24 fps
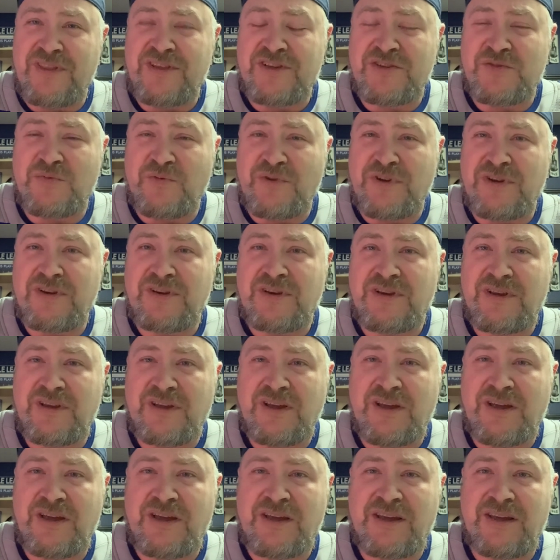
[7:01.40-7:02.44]
this one.
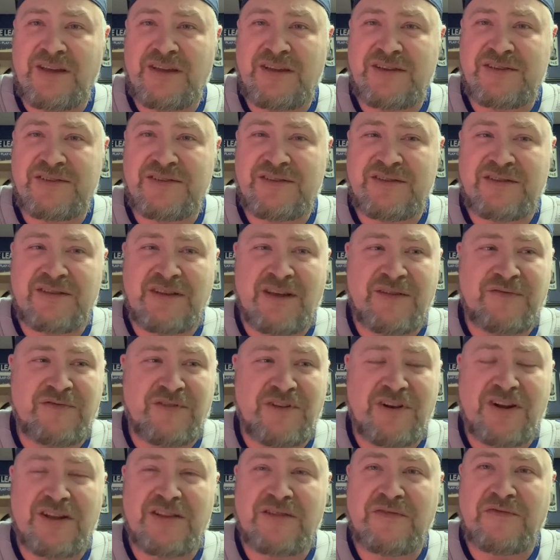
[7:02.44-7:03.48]
He's
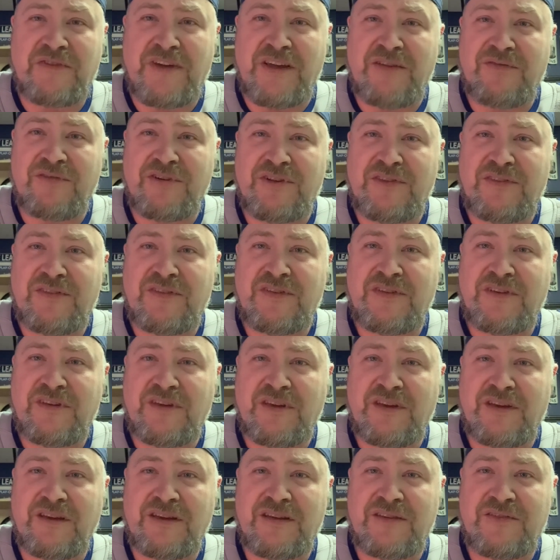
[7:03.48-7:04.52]
definitely not the favorite.
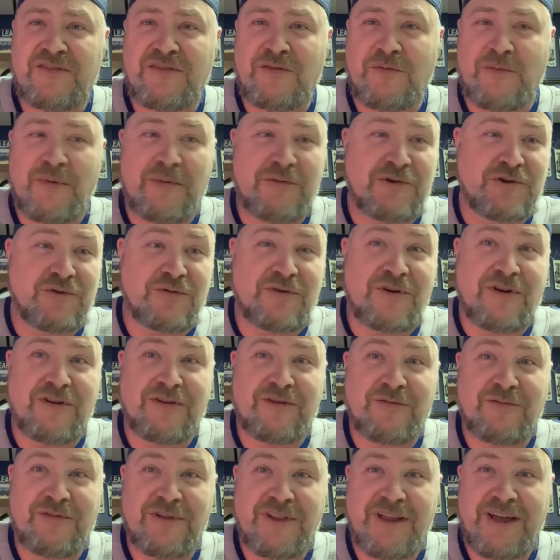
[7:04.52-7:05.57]
So maybe Joe
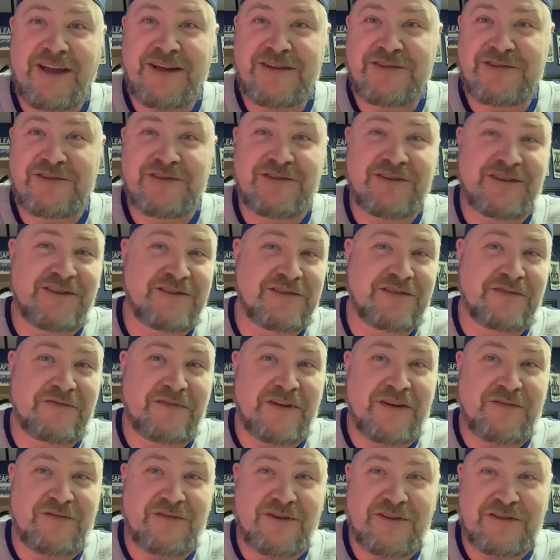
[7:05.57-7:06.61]
Connor relax because he's the
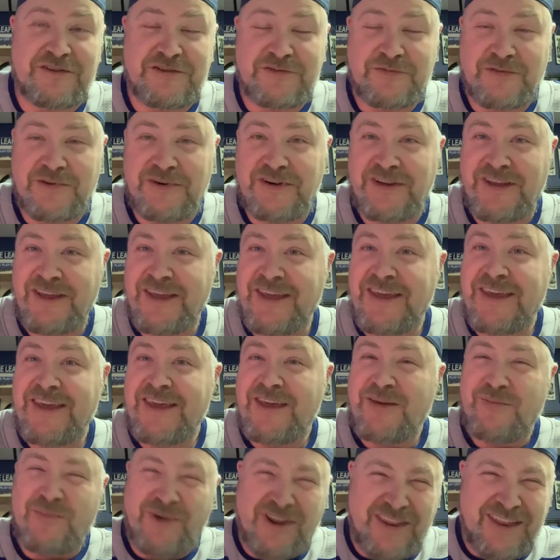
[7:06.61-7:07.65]
favorite on this one.
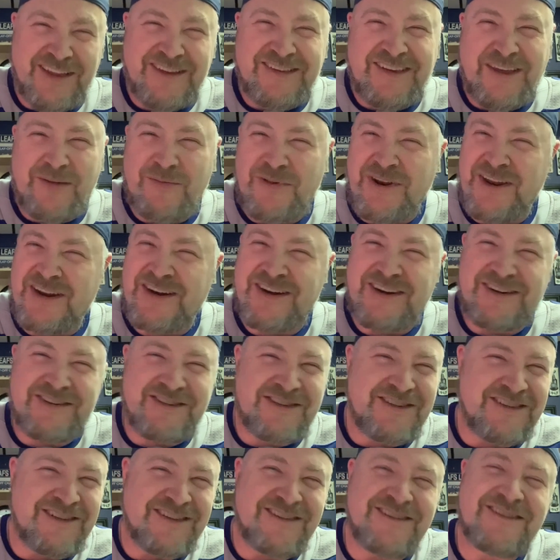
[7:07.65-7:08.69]
But I like Damon Hedda
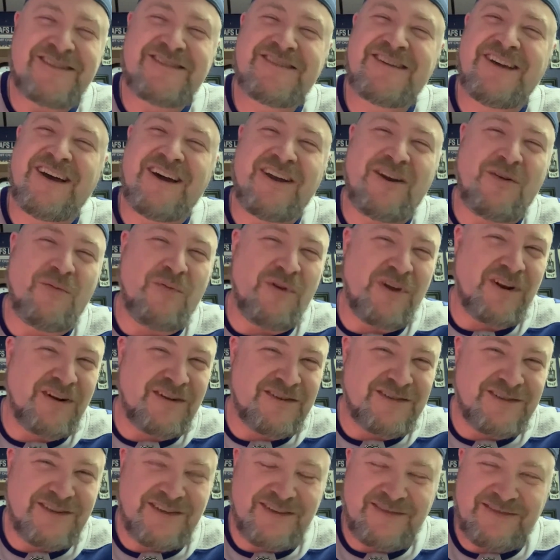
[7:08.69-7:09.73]
just because he's got to win on
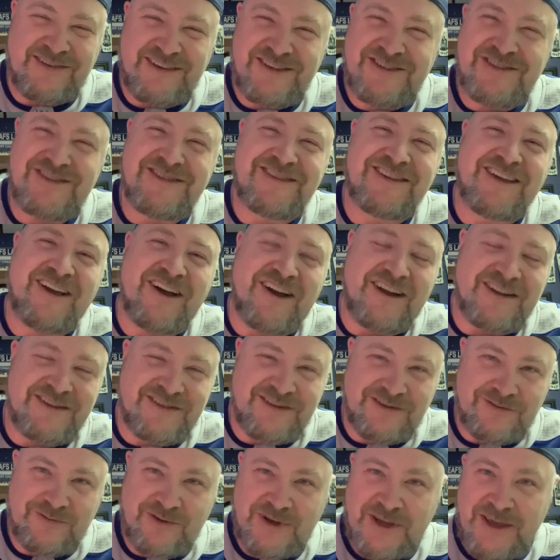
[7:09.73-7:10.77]
TV. He's just got
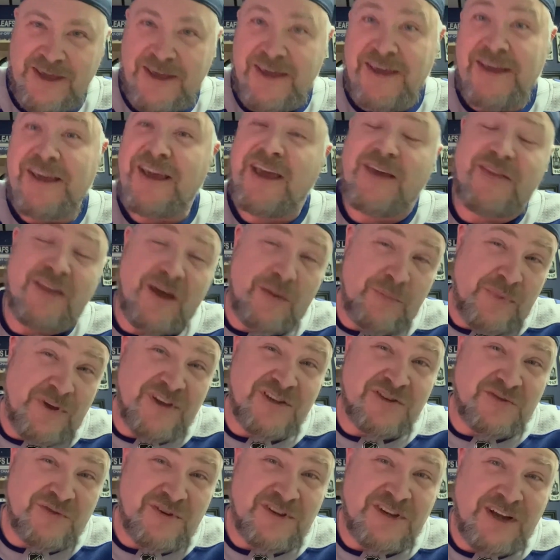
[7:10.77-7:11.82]
to. And that
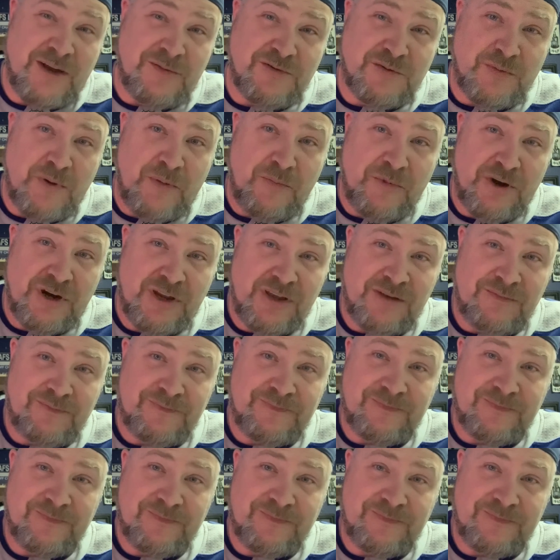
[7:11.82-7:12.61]
pays three times my money.